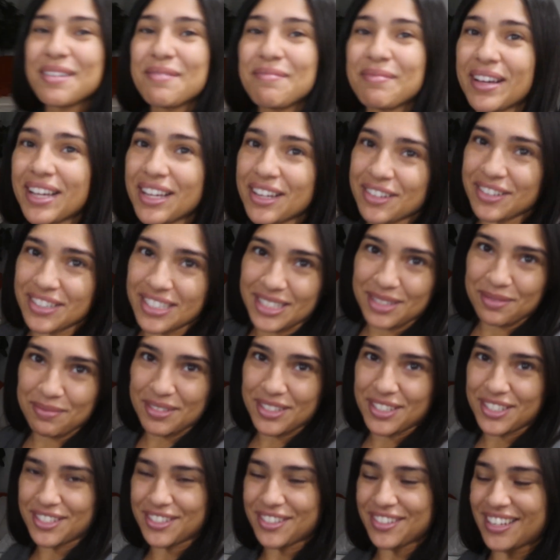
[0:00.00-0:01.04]
my
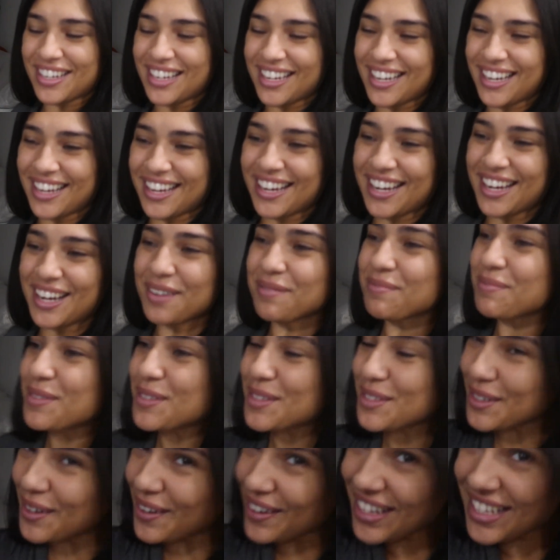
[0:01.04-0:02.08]
Christmas tree and I'm
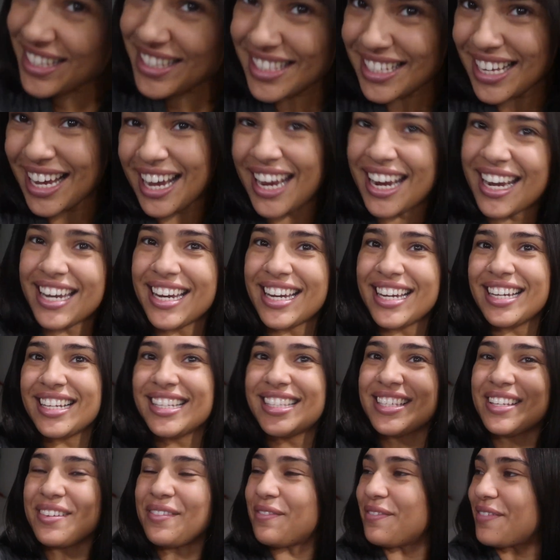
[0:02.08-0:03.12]
so
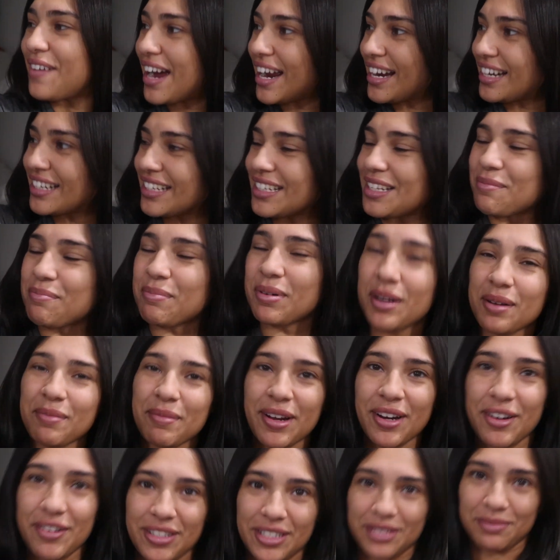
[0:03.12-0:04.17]
excited to finally put up
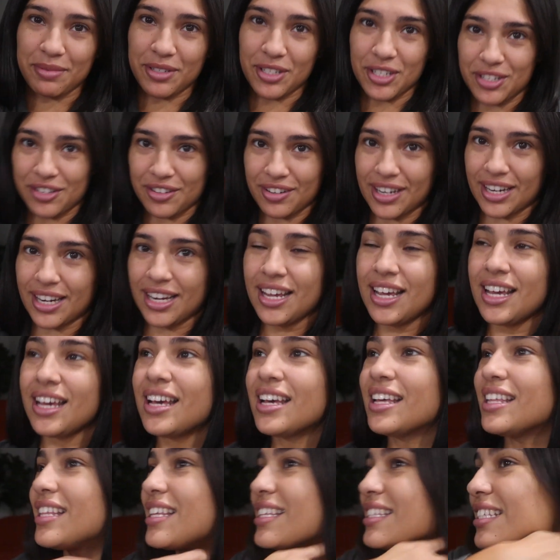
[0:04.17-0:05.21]
my Christmas tree.
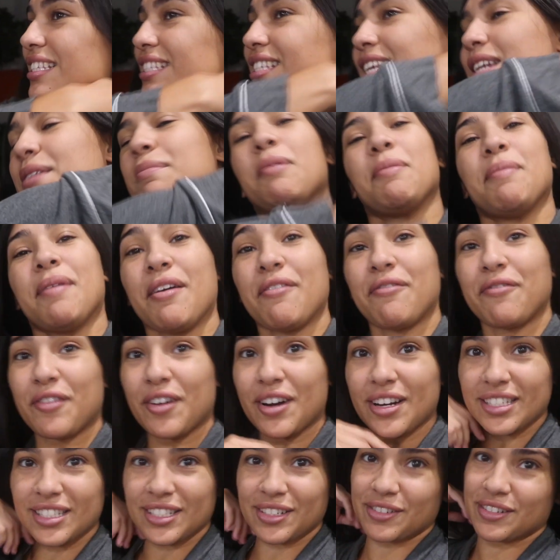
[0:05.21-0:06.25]
This is gonna be my
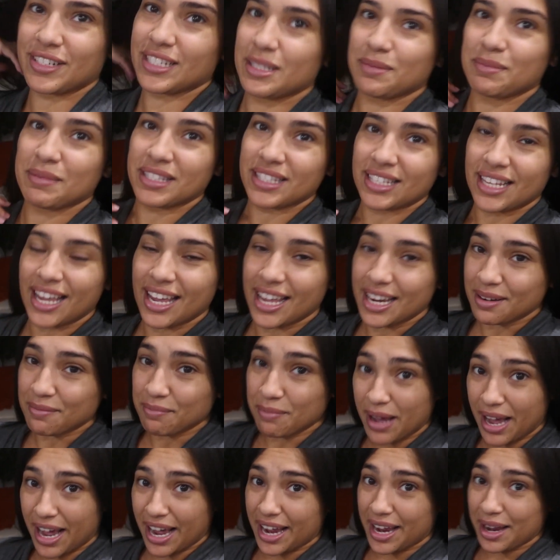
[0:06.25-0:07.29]
first Christmas in
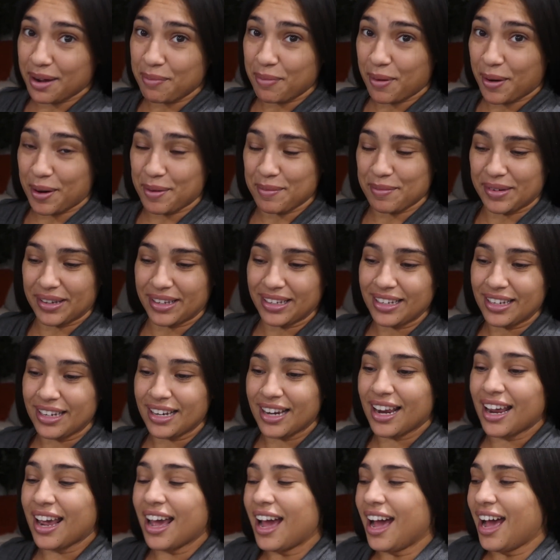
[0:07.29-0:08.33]
my apartment
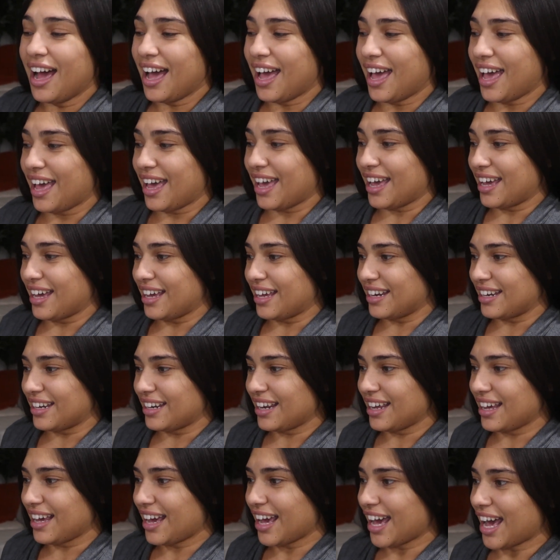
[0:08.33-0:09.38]

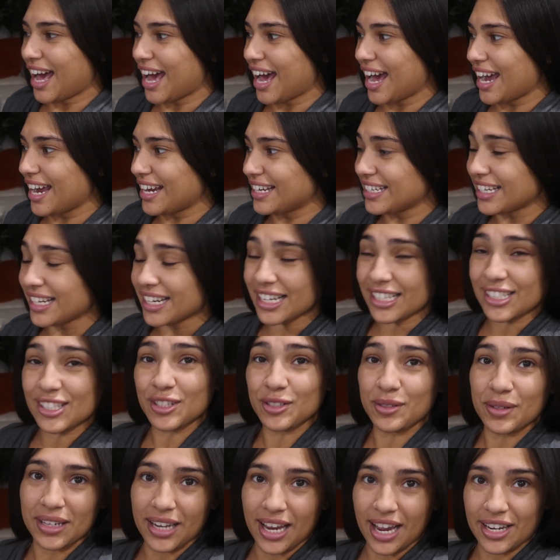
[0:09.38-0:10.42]
and I didn't get
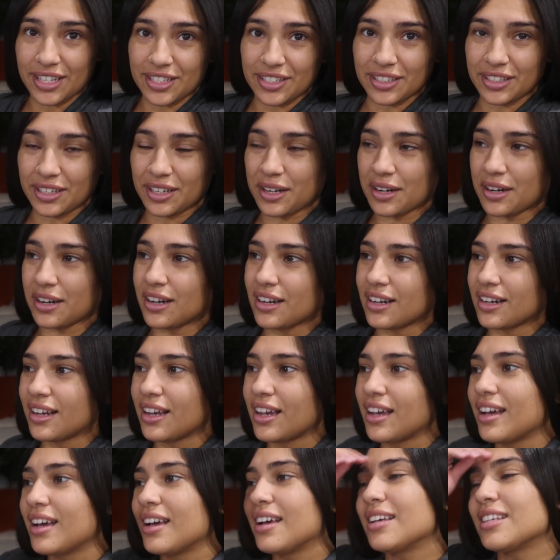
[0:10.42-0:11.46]
to do it last year.
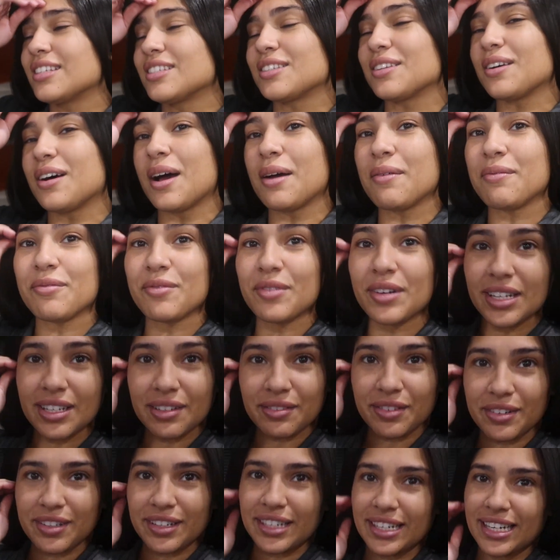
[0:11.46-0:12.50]
So I'm
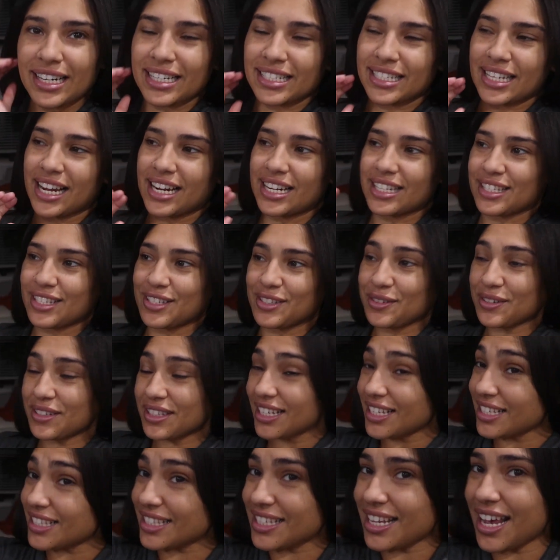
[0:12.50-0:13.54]
really, really excited to do
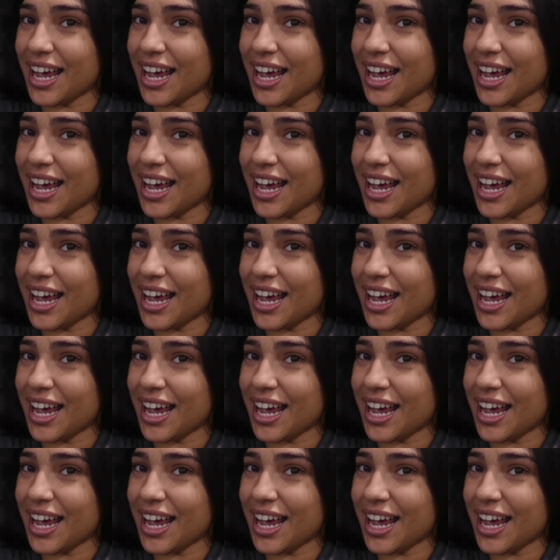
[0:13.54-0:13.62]
it this